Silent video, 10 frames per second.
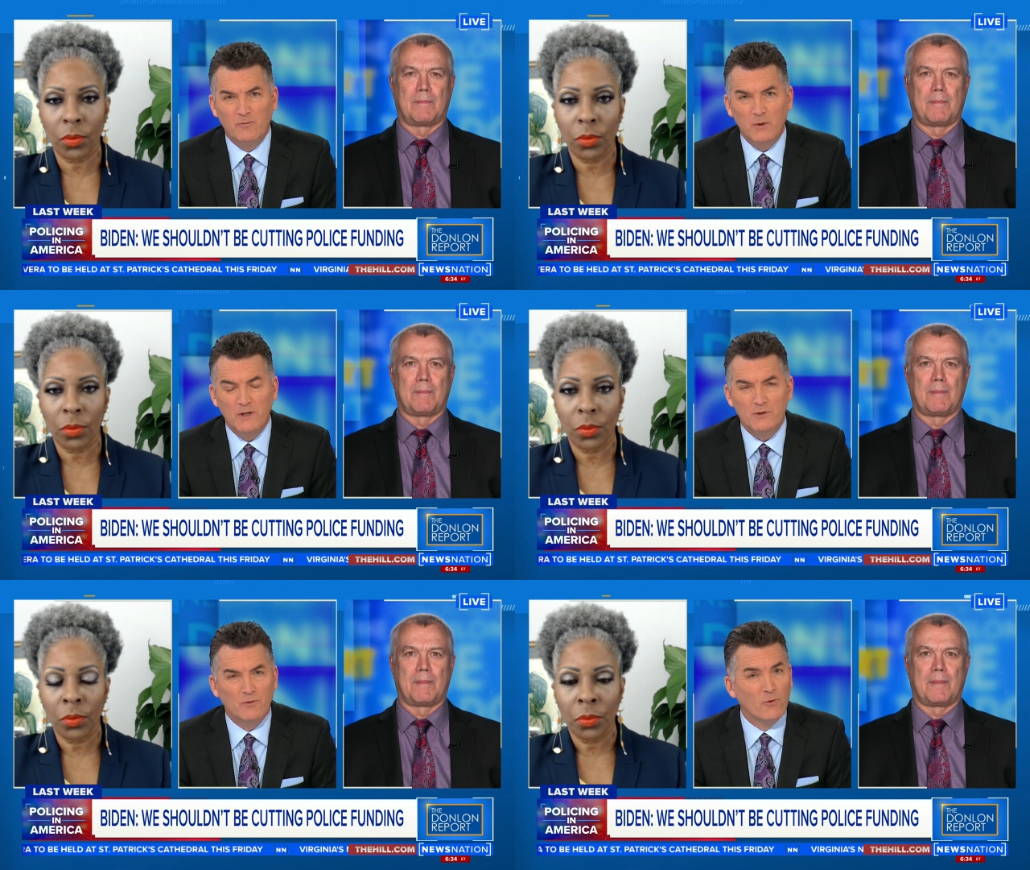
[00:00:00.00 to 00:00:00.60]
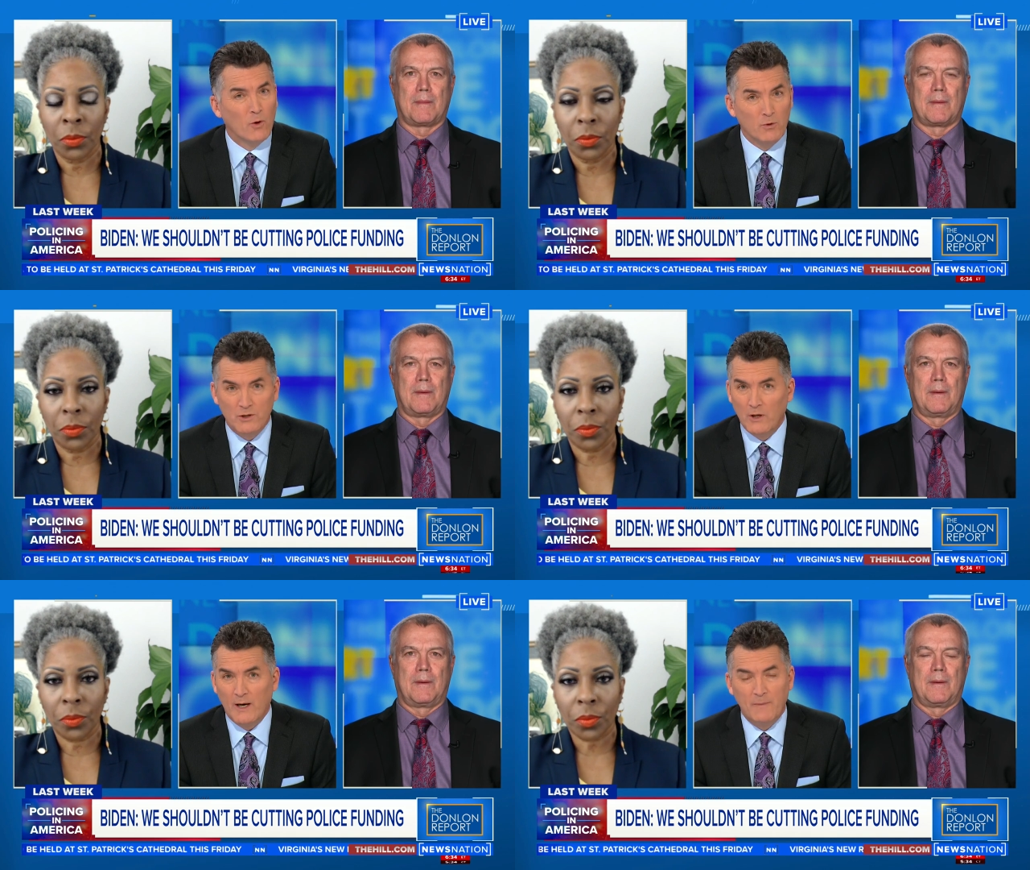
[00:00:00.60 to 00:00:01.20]
Speaker 1: of police reform, which
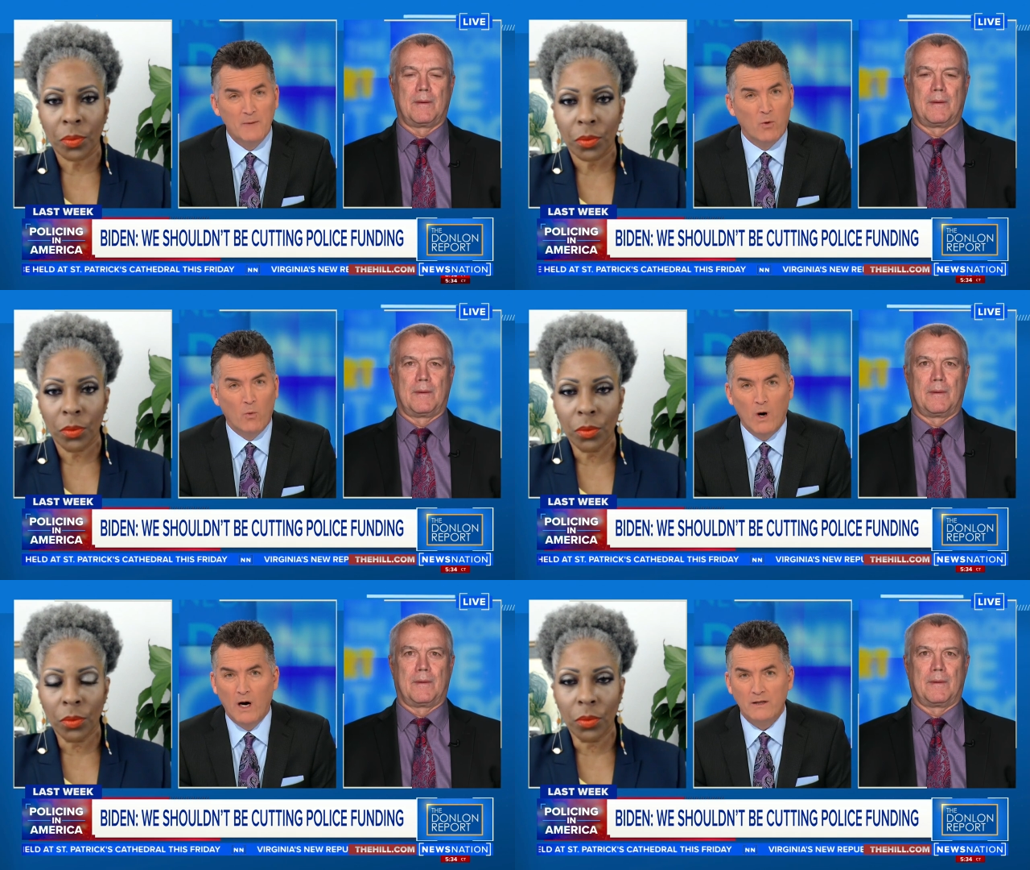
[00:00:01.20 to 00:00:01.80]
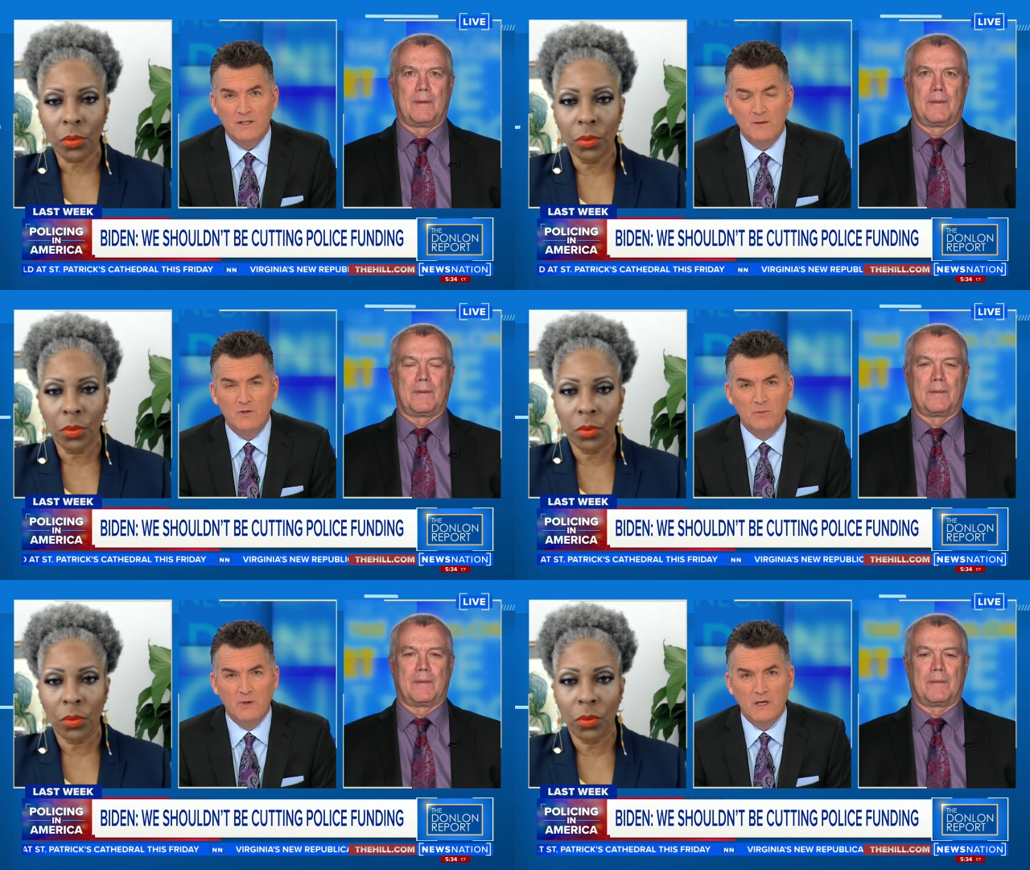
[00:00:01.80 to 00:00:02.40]
a lot of people want,
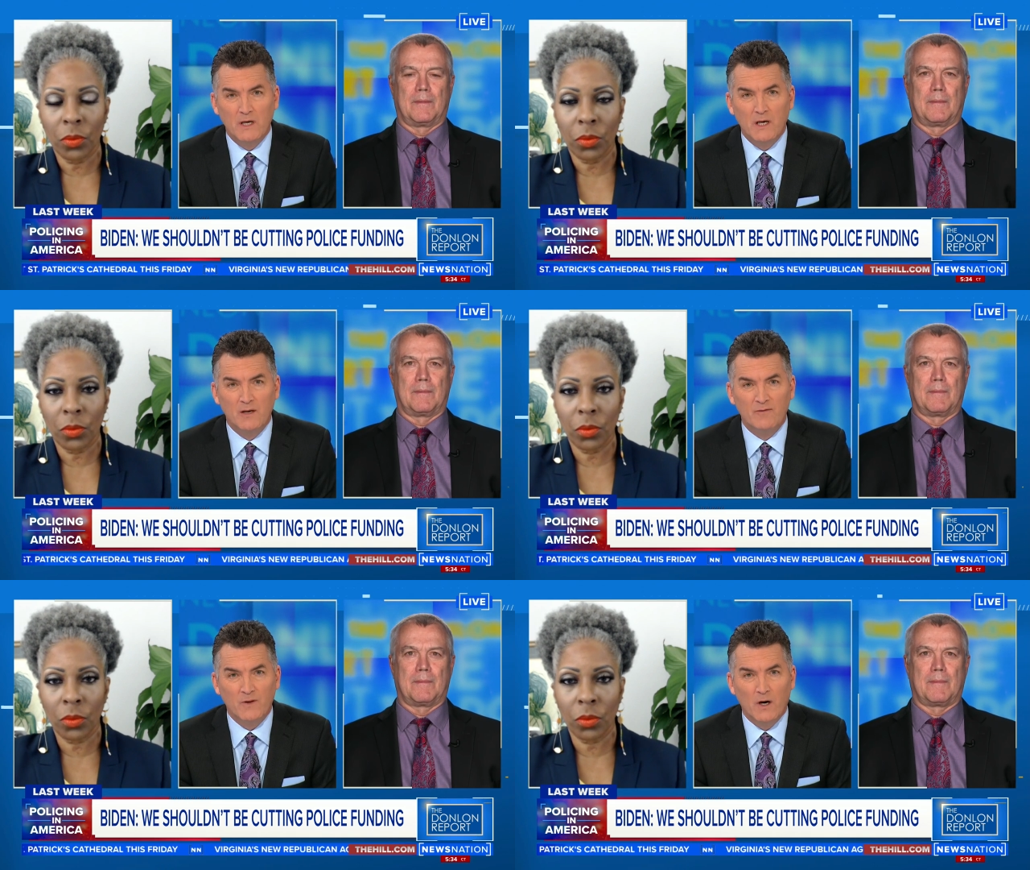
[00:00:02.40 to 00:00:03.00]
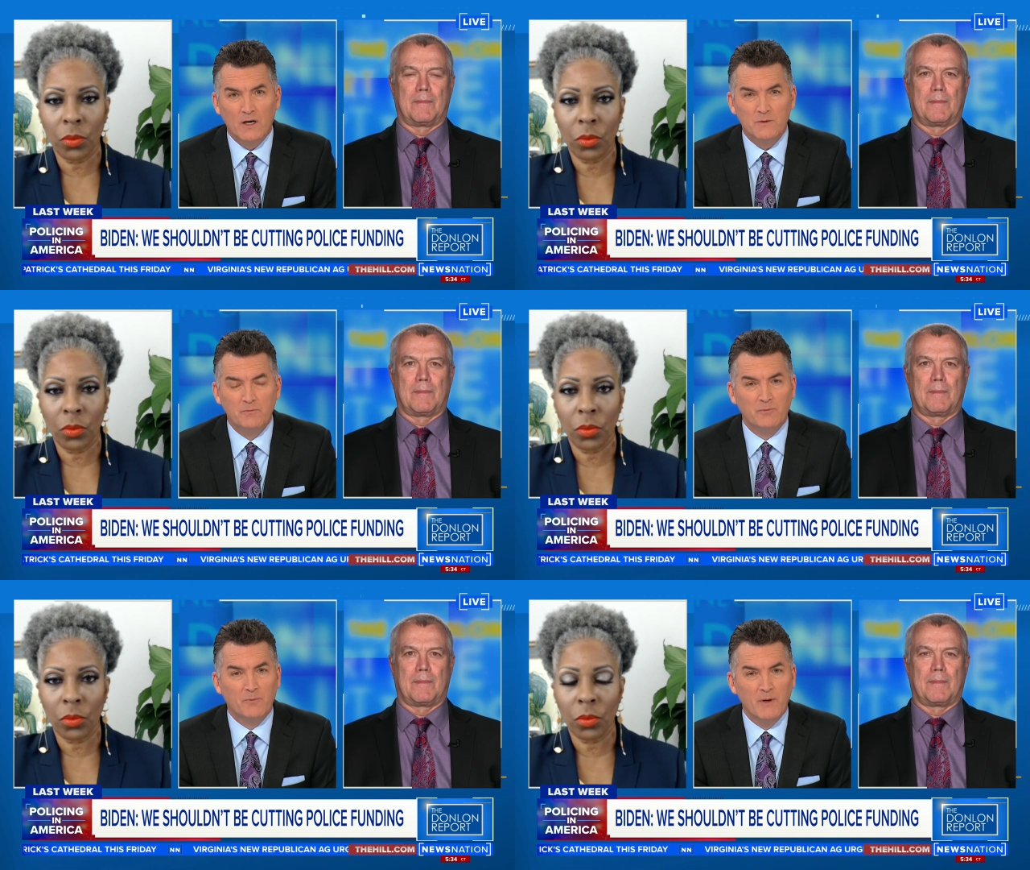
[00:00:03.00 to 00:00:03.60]
seems to be in flux.
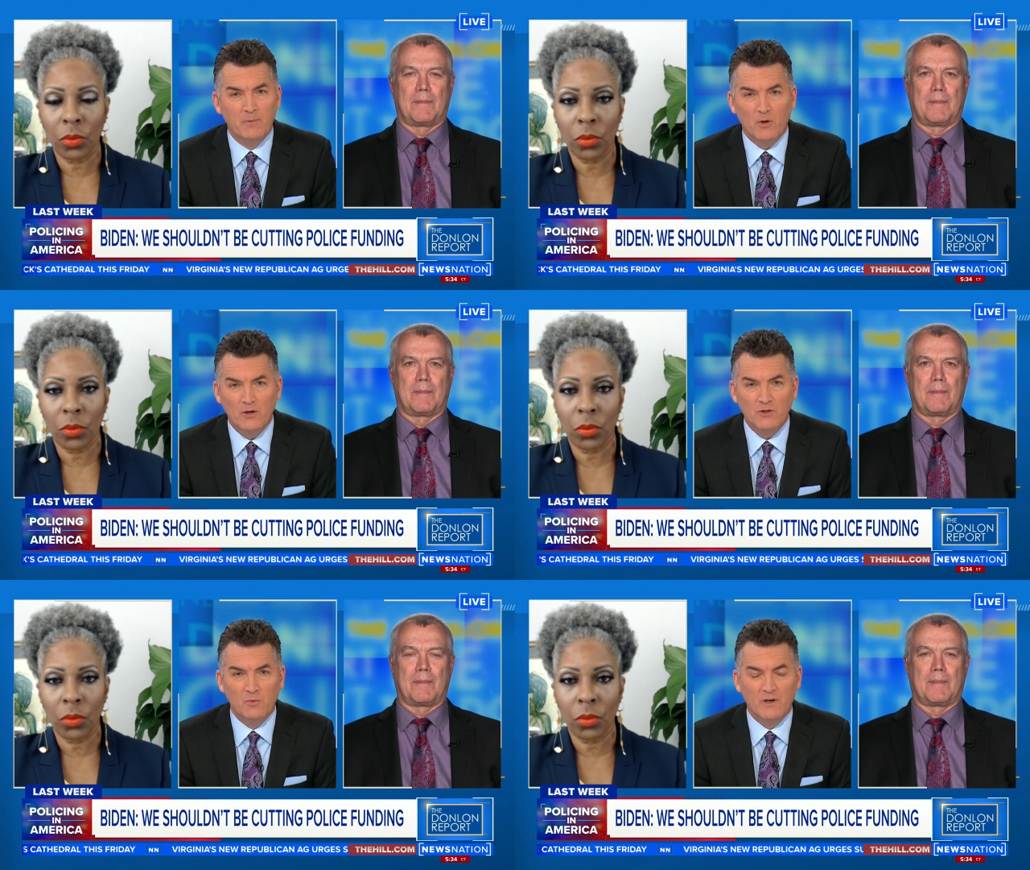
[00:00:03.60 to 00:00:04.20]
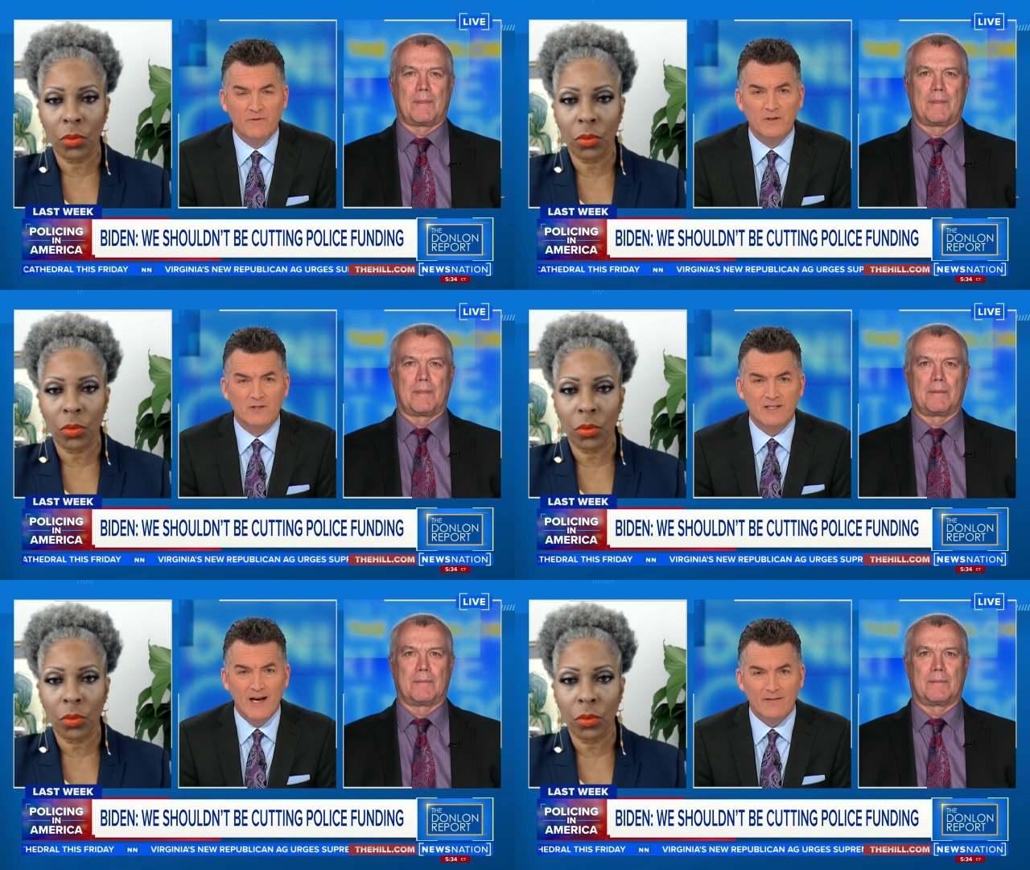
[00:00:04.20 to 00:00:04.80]
People also want to feel
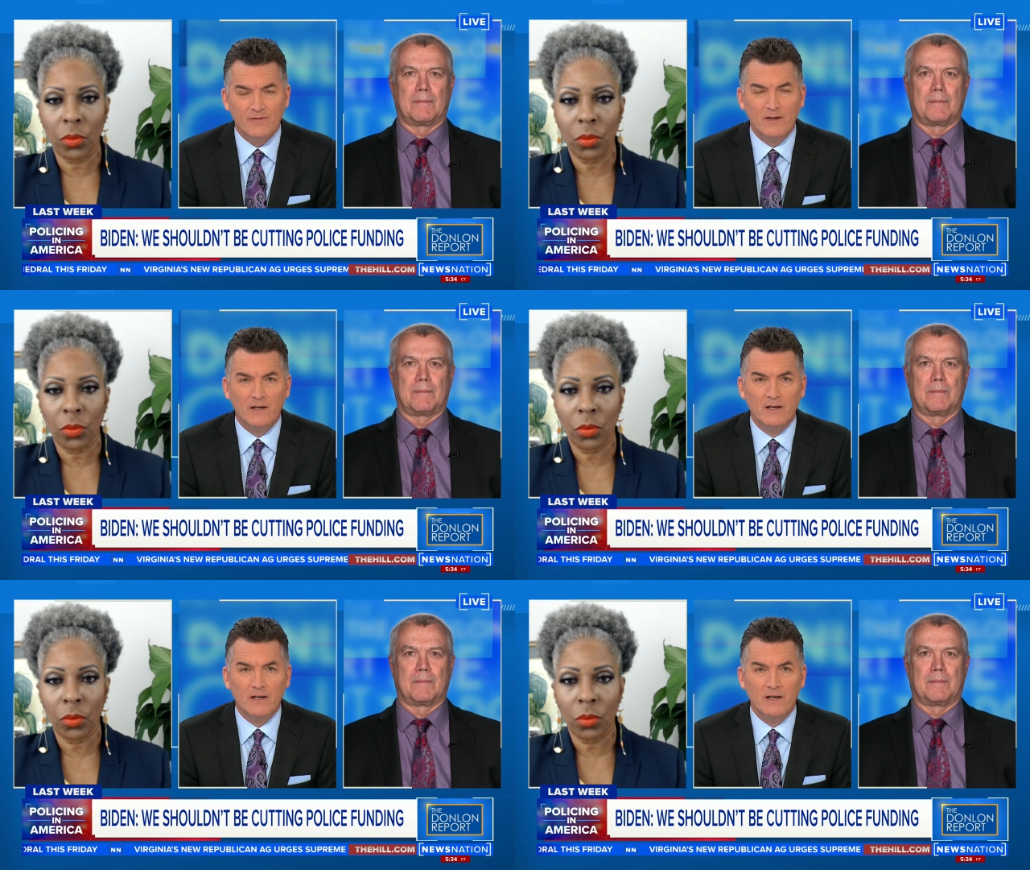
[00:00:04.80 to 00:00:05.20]
safe.